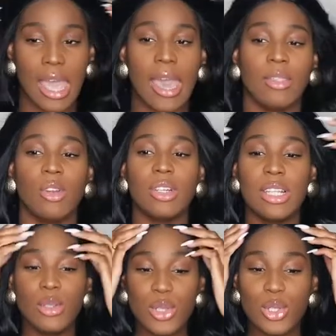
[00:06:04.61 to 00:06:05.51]
Other
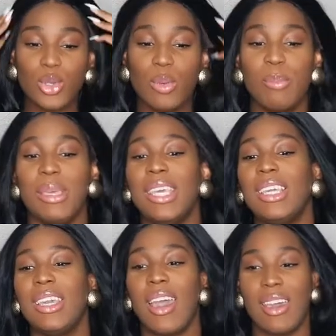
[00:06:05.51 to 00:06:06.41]
than those 2
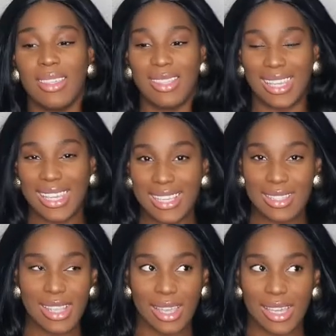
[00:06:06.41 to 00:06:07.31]
big
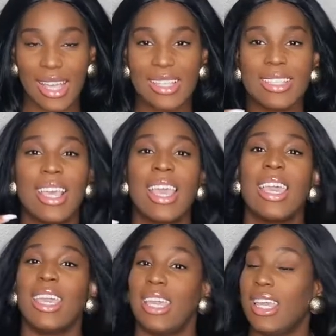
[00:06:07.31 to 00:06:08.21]
things, I guess,
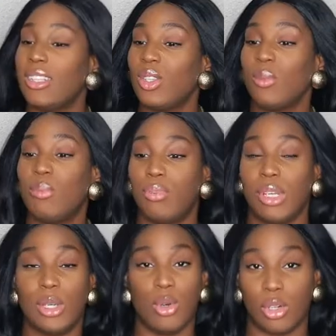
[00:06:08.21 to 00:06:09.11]
it's a
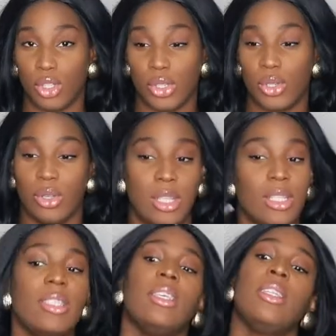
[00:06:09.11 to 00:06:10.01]
pretty gorgeous unit.
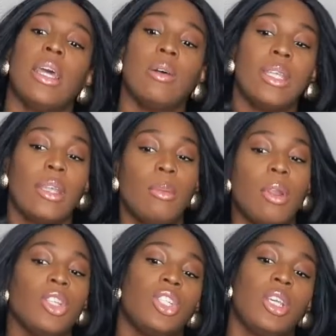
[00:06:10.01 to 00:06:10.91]
See, now that I
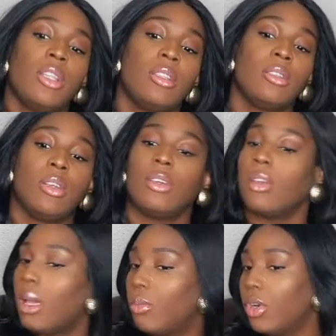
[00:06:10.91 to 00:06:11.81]
brushed it, look,
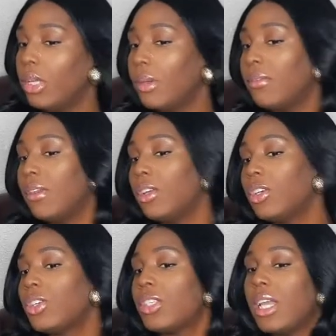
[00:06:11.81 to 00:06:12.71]
I'm running my
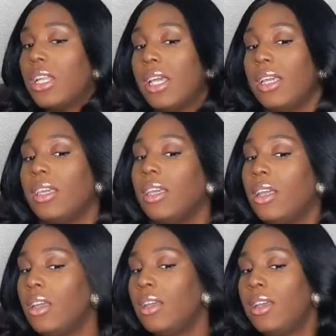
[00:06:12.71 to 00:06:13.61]
fingers and like,
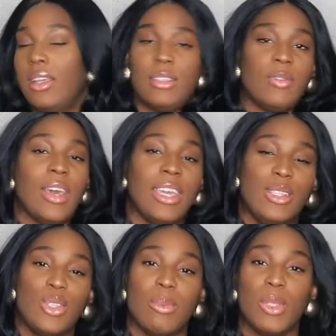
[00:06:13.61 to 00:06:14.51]
it's fine.
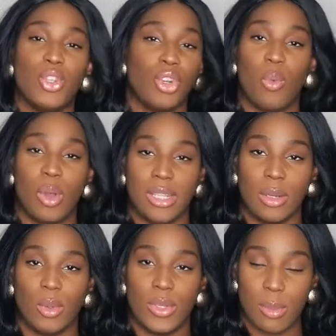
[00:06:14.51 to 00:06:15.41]
So I'm not sure what
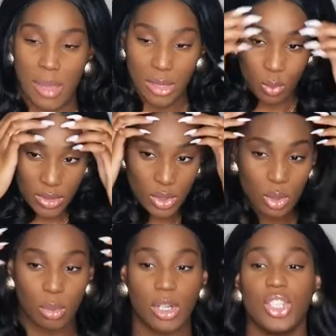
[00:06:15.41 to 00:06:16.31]
that was about. Once you
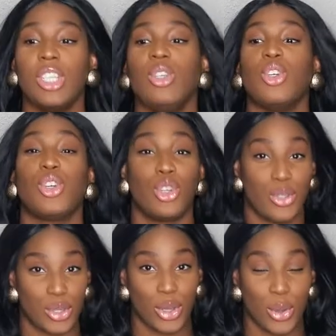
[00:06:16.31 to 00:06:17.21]
brush it, you're good
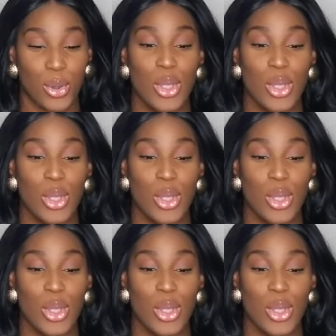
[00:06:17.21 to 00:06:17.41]
to go.